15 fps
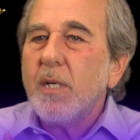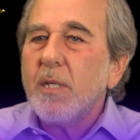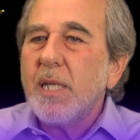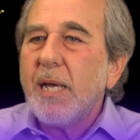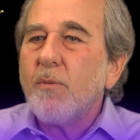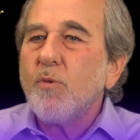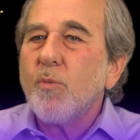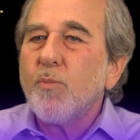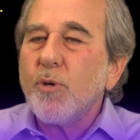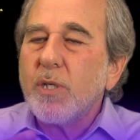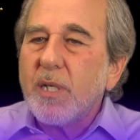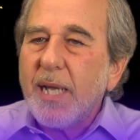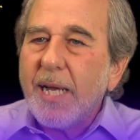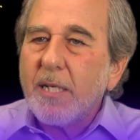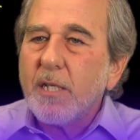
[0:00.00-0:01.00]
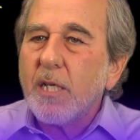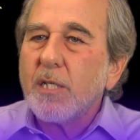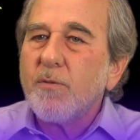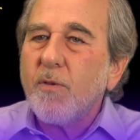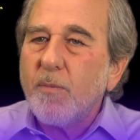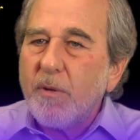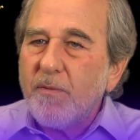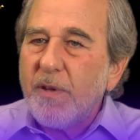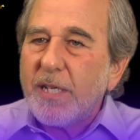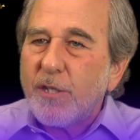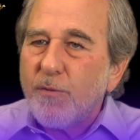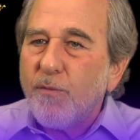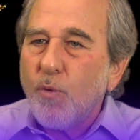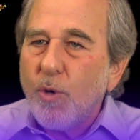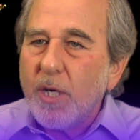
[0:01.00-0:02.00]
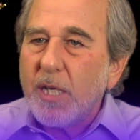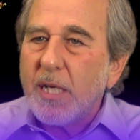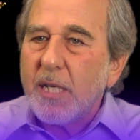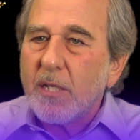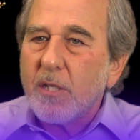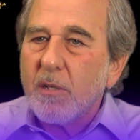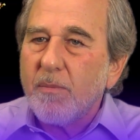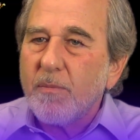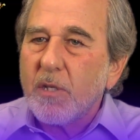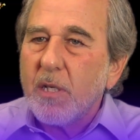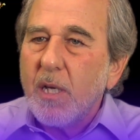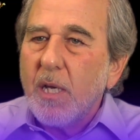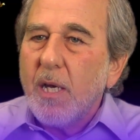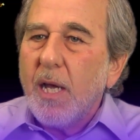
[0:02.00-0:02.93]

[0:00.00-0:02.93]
that will protect us from invasive organisms.